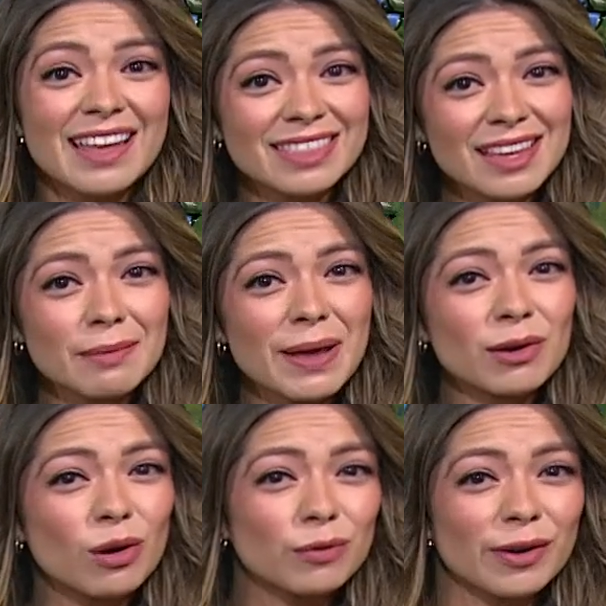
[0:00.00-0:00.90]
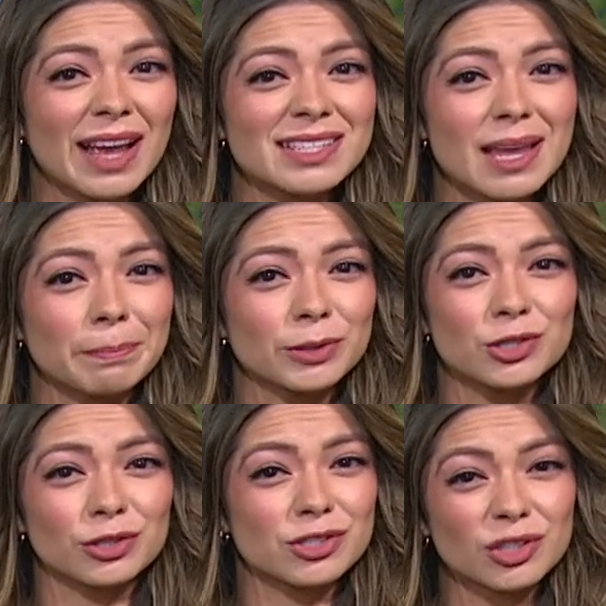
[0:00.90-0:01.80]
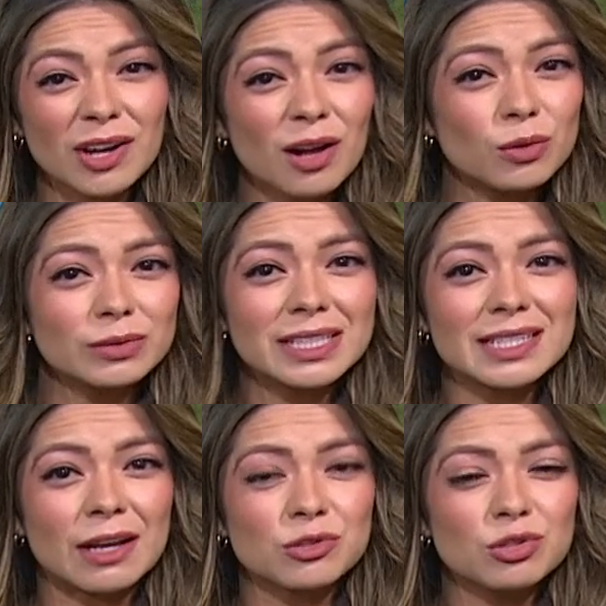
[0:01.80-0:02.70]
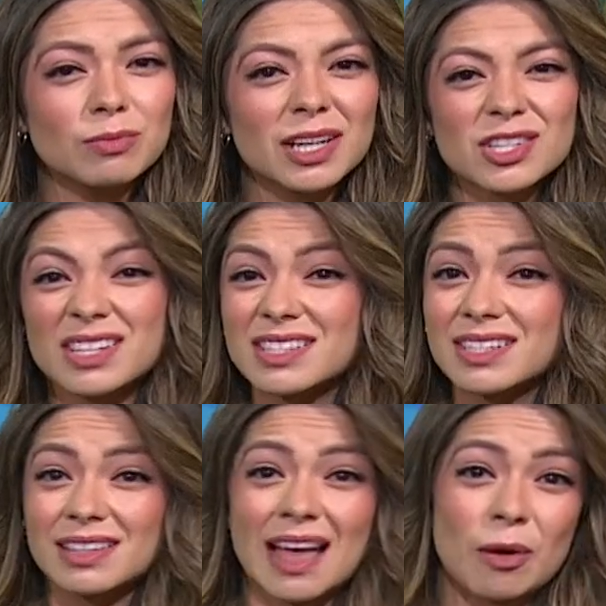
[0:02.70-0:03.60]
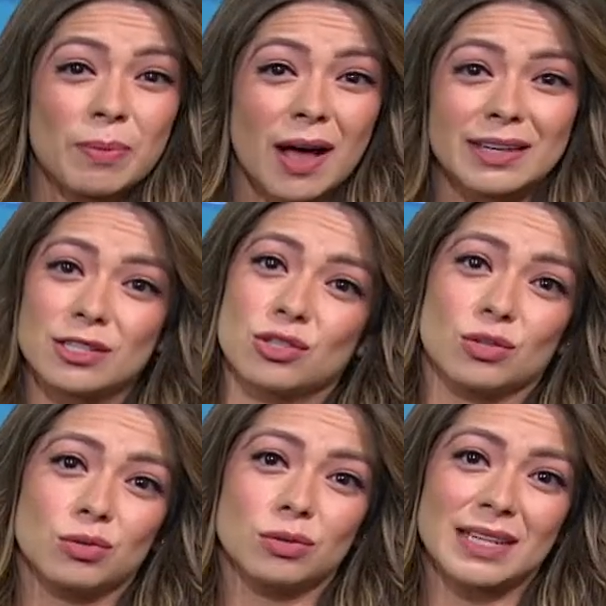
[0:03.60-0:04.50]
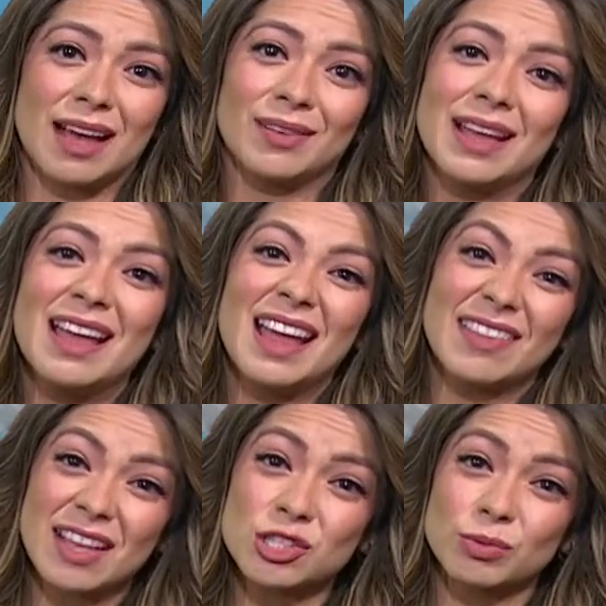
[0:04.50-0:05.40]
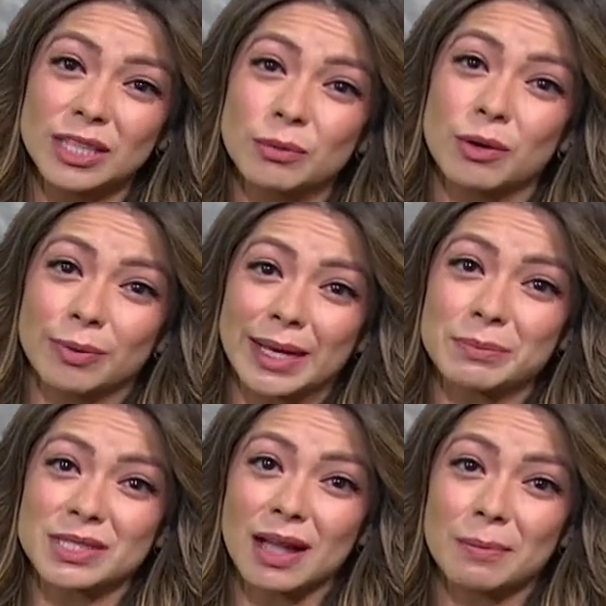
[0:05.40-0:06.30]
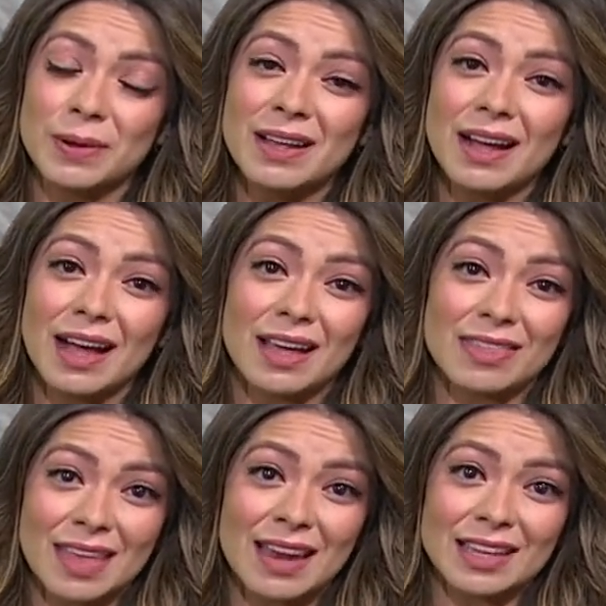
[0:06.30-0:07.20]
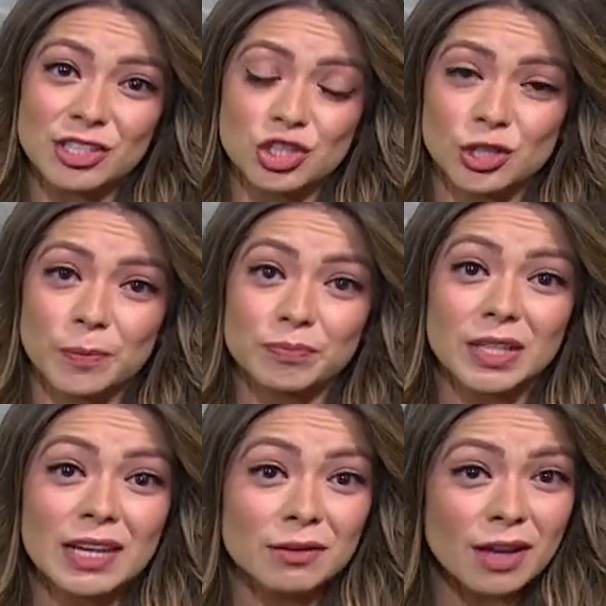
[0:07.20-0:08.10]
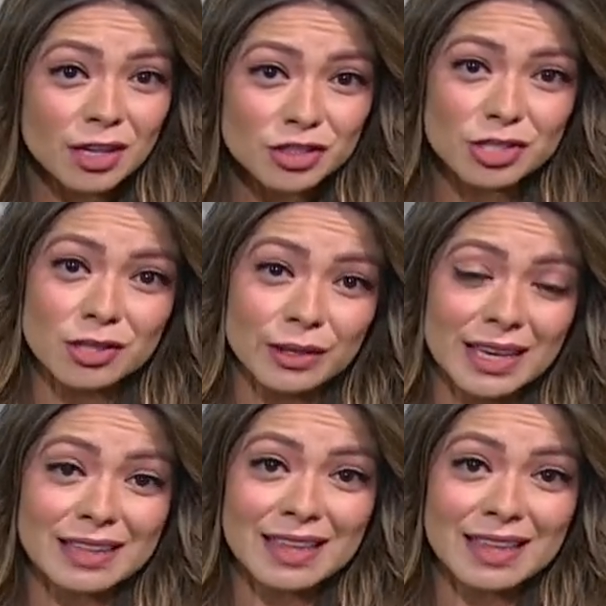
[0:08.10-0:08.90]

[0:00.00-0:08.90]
And think about overnight temperatures. They're not cooling down too much. That doesn't allow bodies to cool down and that's really what ramps up uh, that issue. Now, not just looking